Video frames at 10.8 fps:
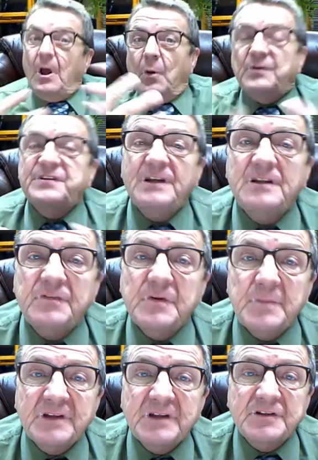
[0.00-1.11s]
We're sending different
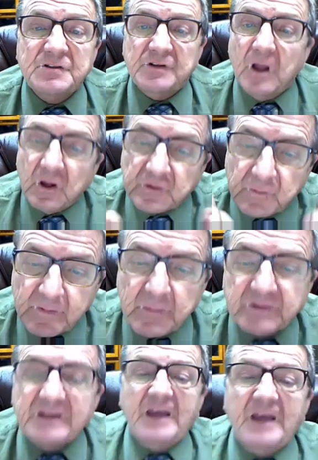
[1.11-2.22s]
messages. So remember,
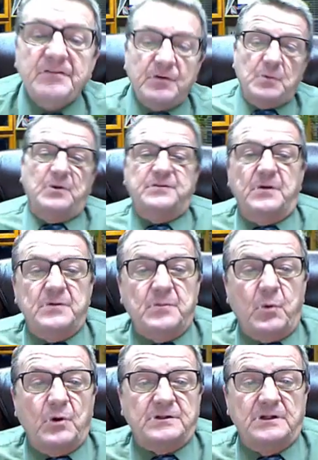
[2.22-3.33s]
the nonverbal is very
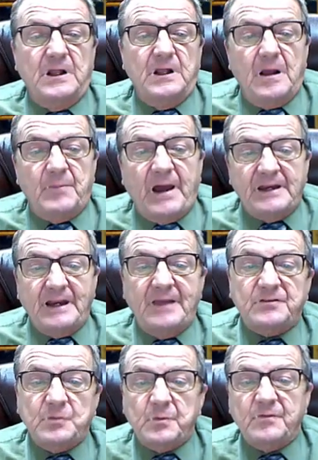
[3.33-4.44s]
important. Body language
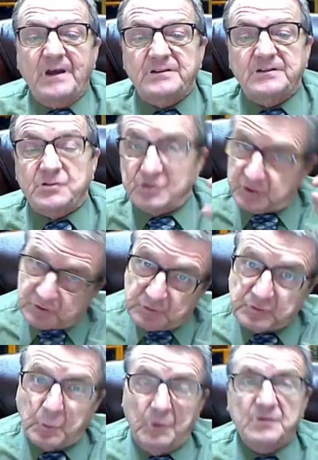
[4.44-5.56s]
supervisor choose
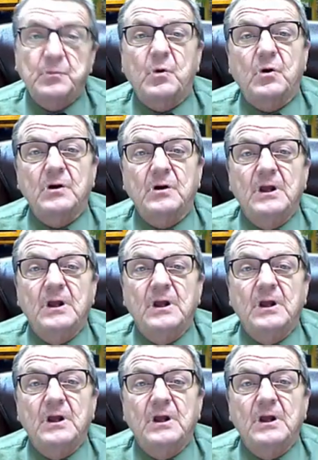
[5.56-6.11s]
words more